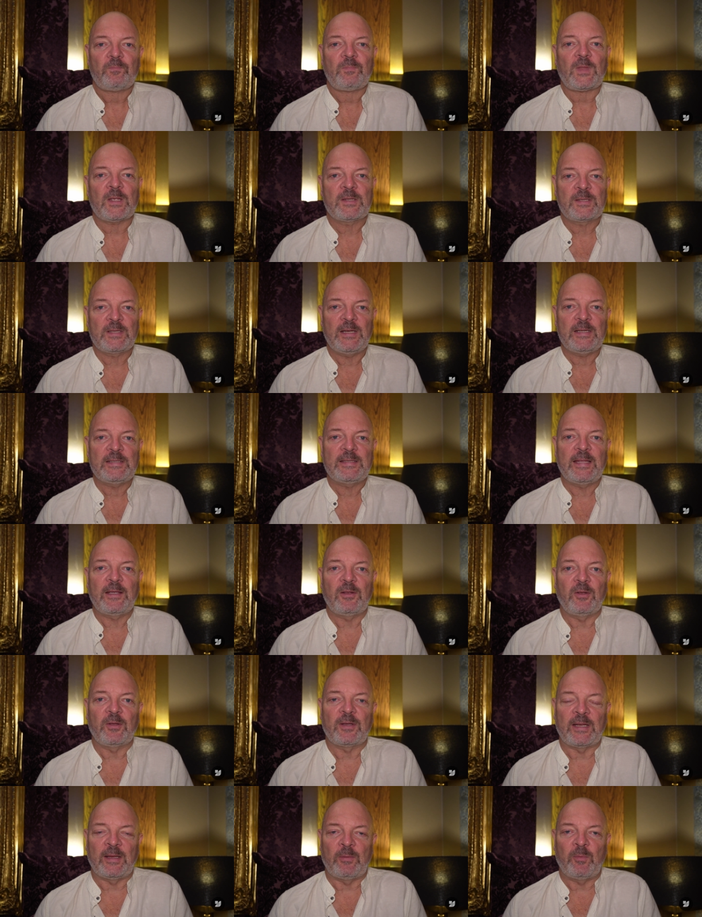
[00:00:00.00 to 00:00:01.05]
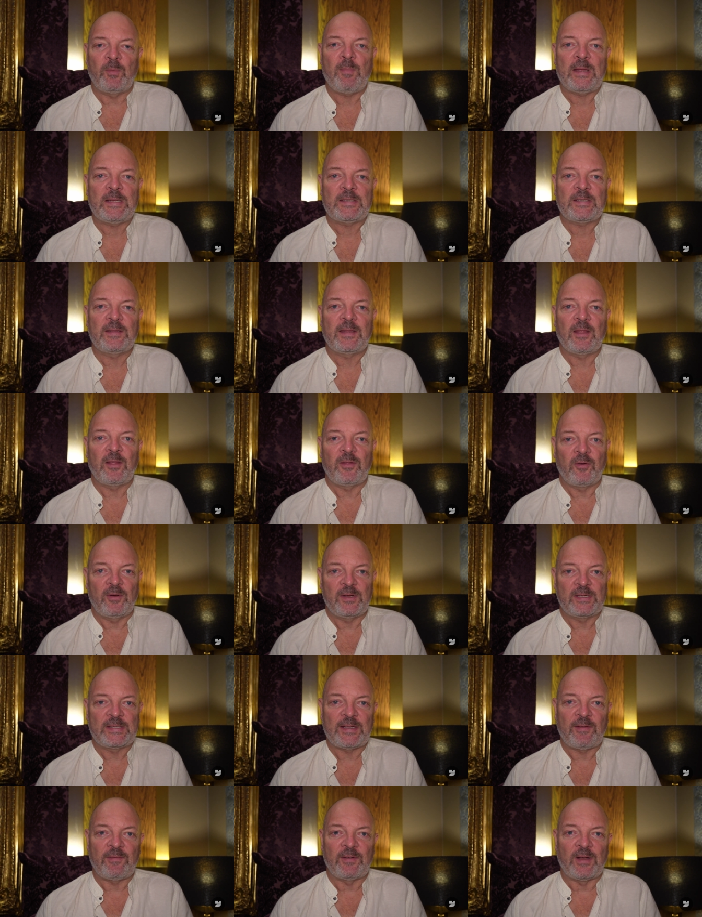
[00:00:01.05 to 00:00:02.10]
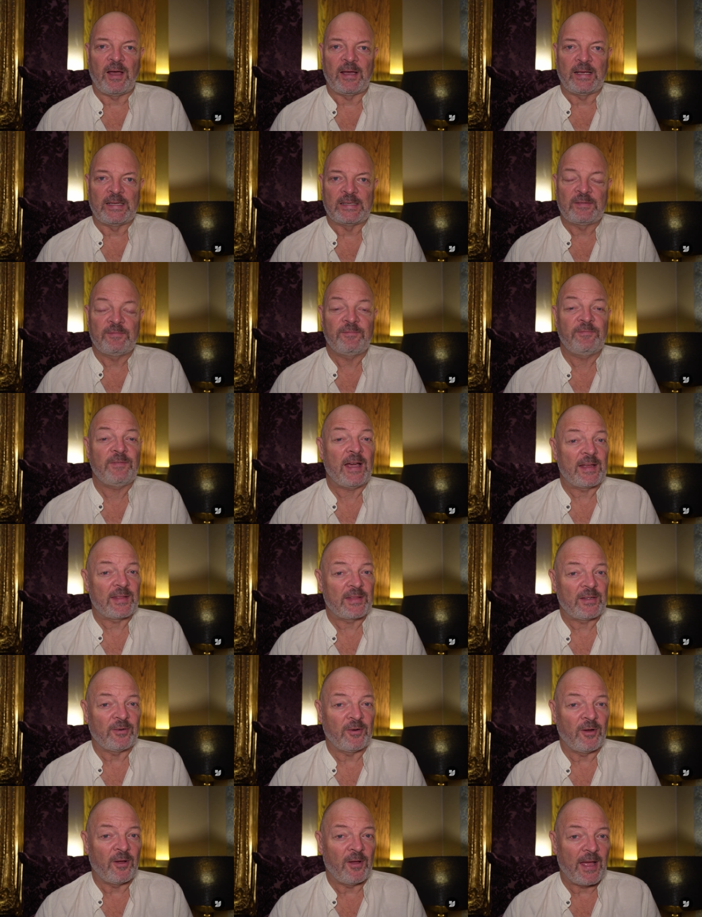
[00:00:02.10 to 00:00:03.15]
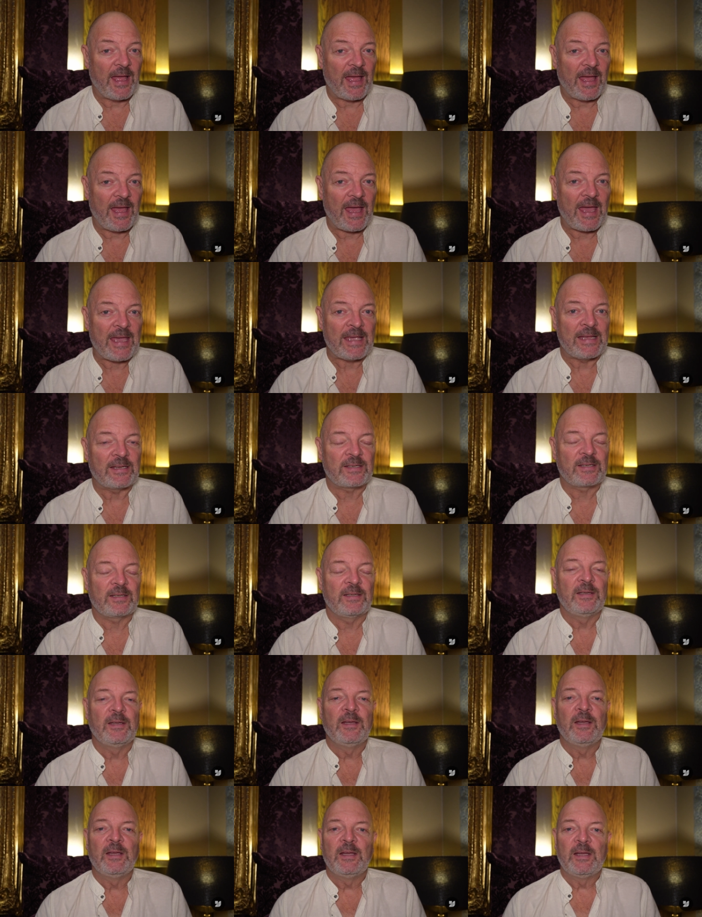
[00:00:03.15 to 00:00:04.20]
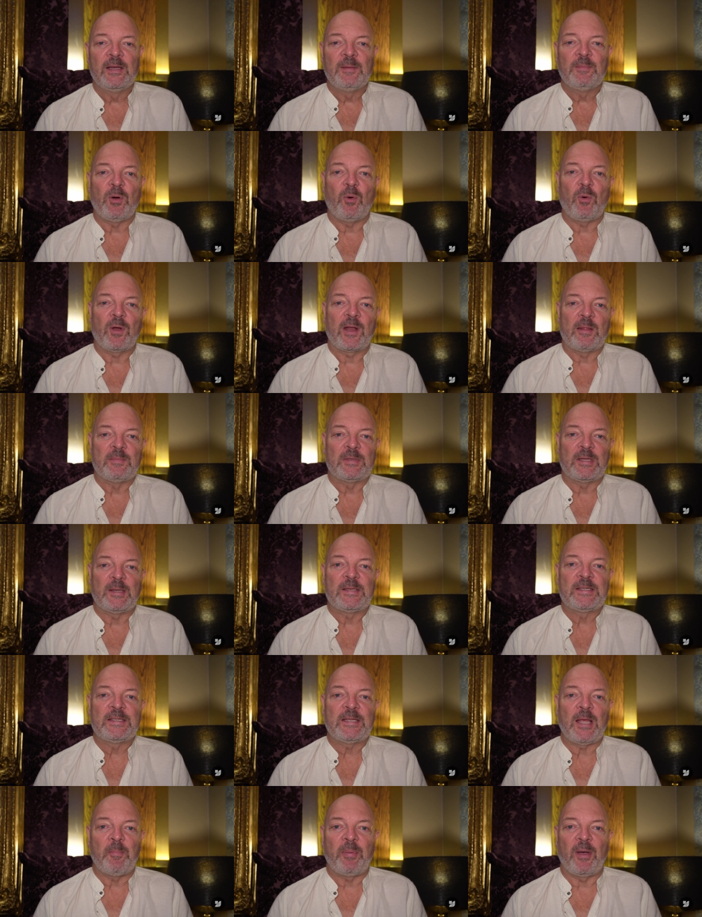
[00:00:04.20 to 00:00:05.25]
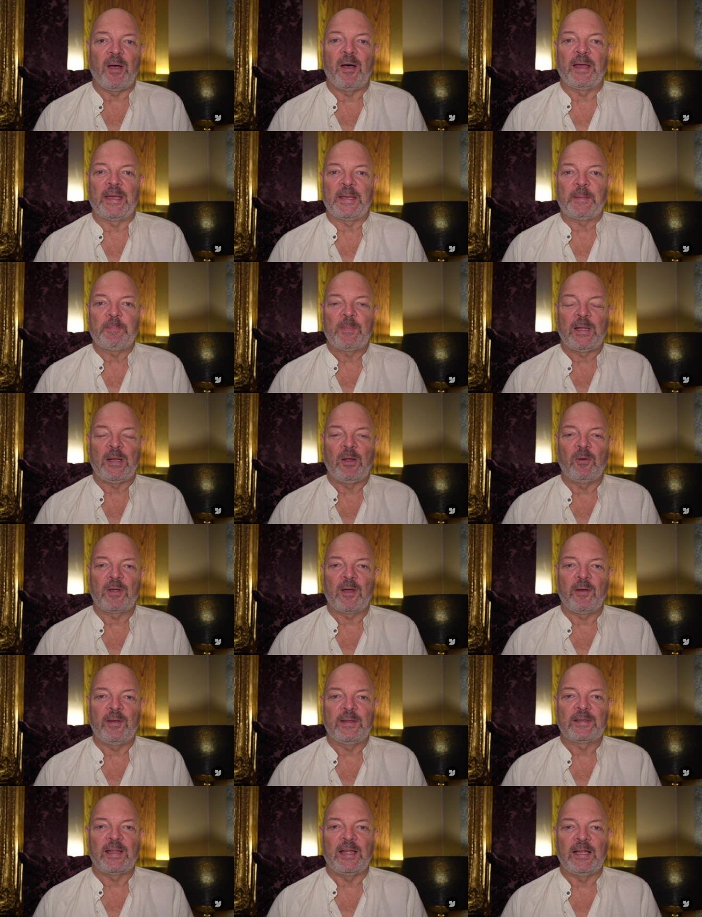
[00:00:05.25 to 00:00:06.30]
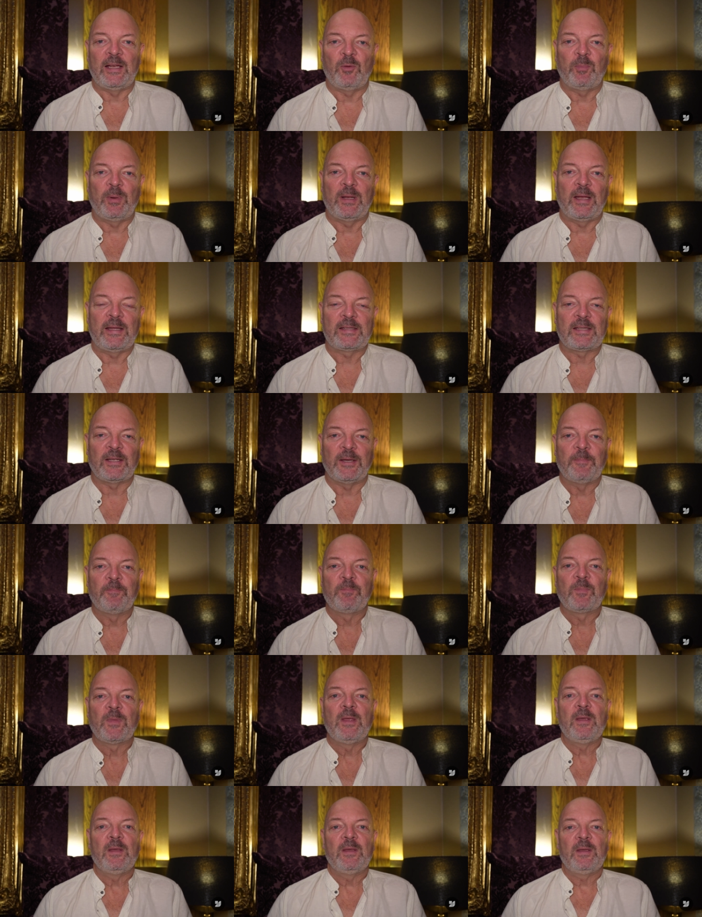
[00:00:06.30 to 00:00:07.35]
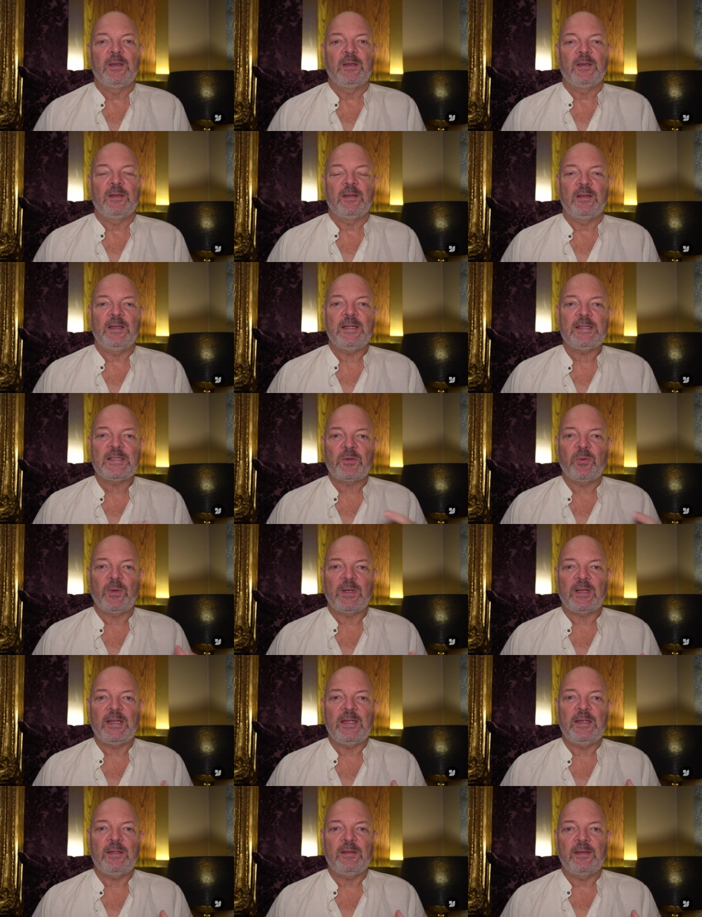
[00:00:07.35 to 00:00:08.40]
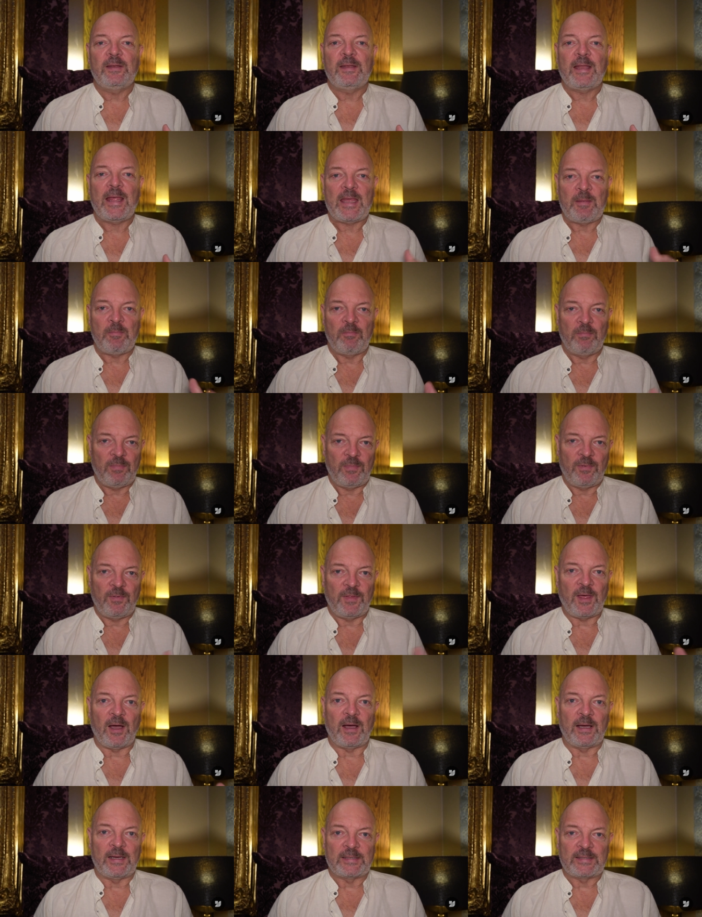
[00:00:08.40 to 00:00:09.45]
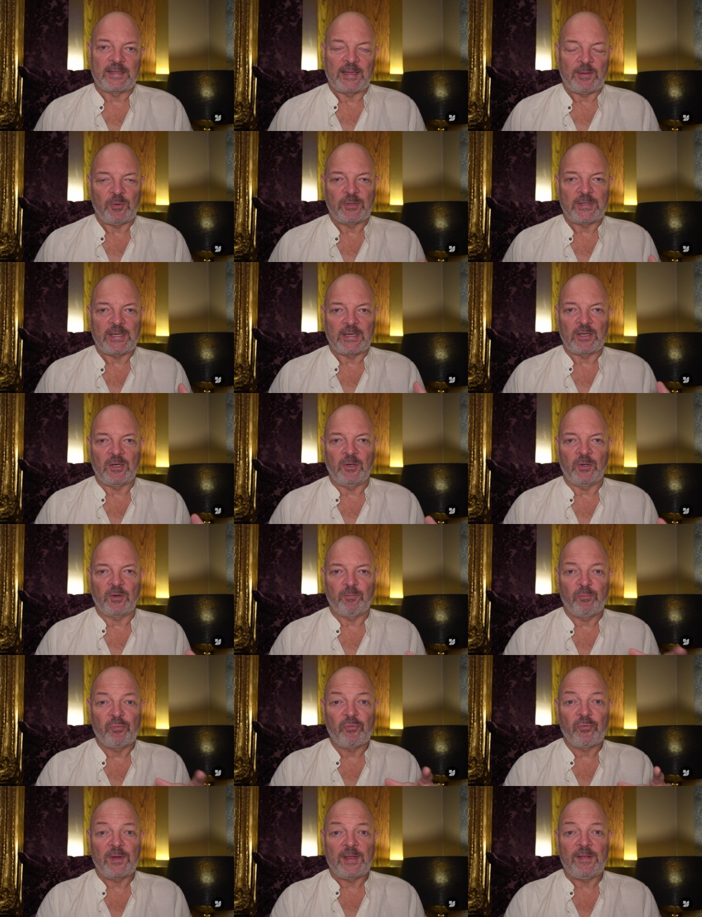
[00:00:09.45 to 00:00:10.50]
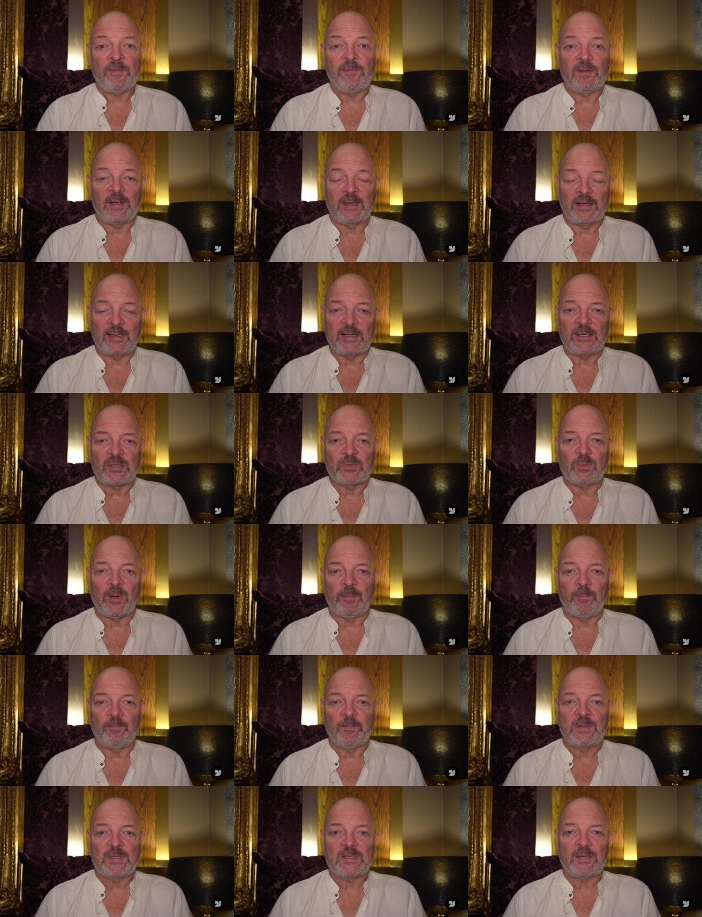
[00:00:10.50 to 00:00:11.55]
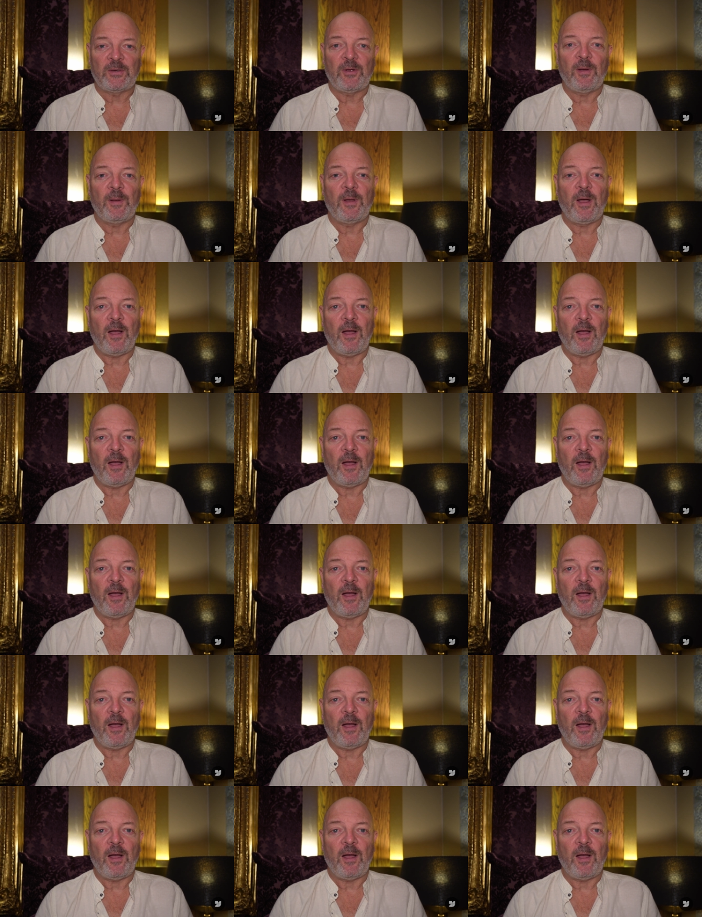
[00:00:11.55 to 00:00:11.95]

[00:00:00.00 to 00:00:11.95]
So let's take a look at it. We mentioned that there are 7 eyes. In fact, there are 8, but one of them is a sub-eye, and I'll go into that a little bit later. Let's quickly name the eyes, and then we'll take a look briefly at each one. So